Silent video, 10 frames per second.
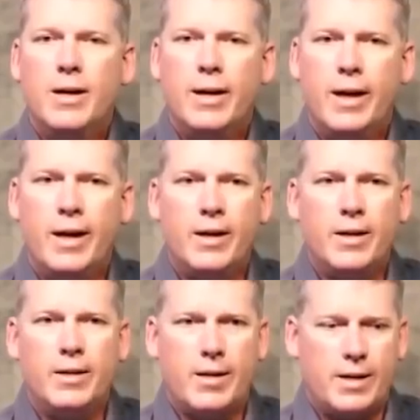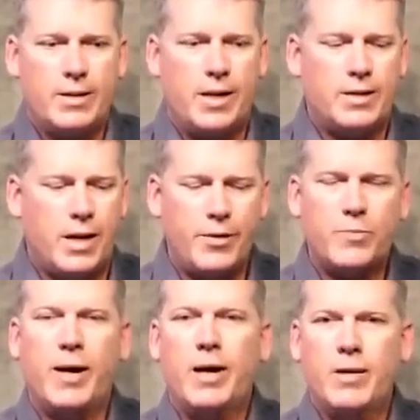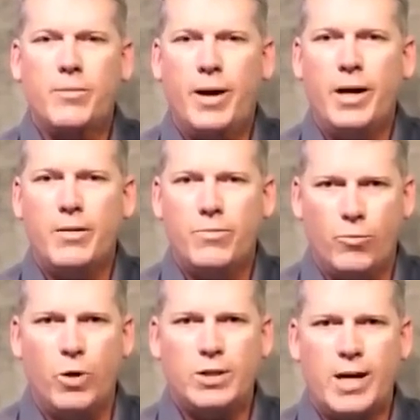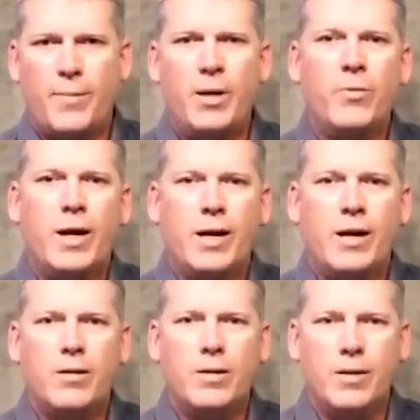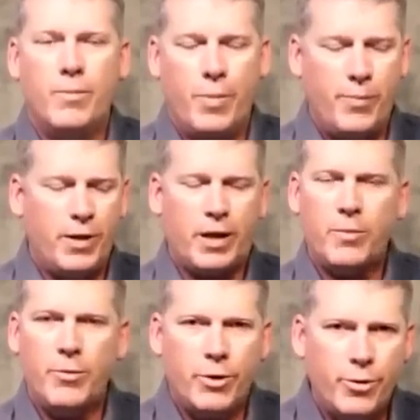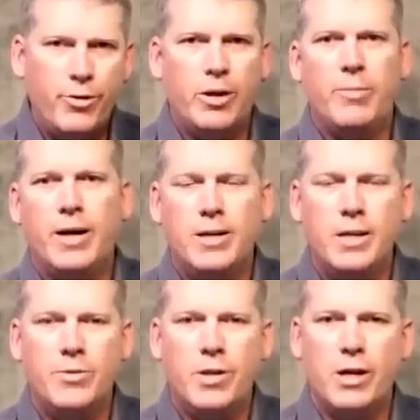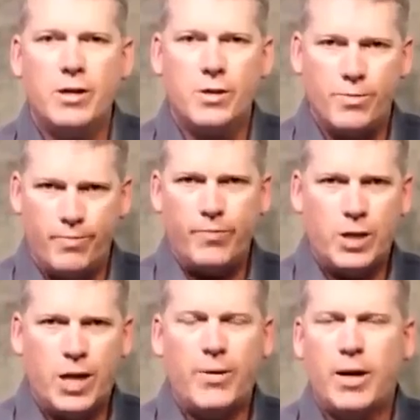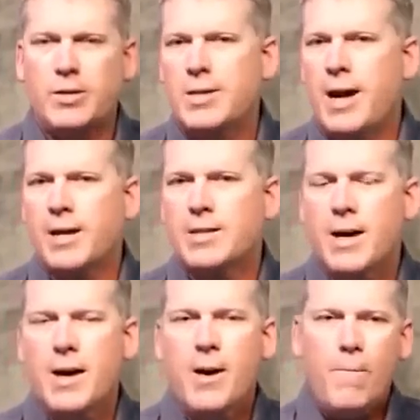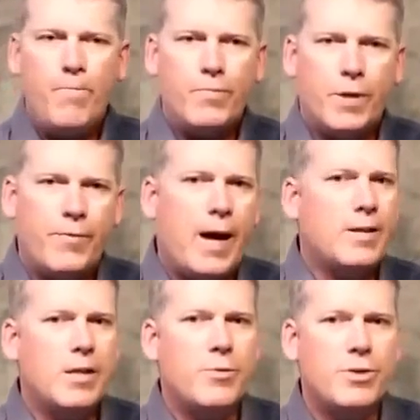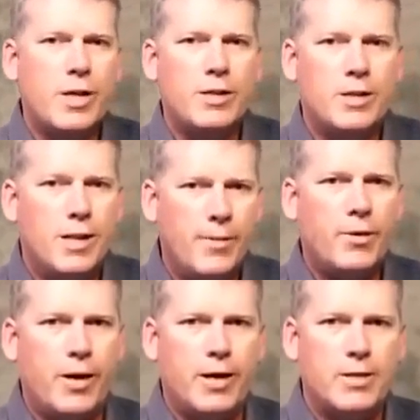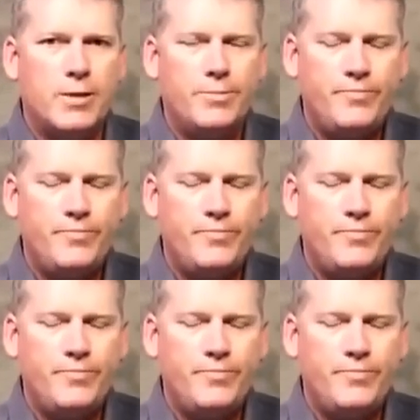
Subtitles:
And as obvious by what's happening right now, and people that can be recruited by the deep state to carry out these acts. The fact that they were sent to Democrats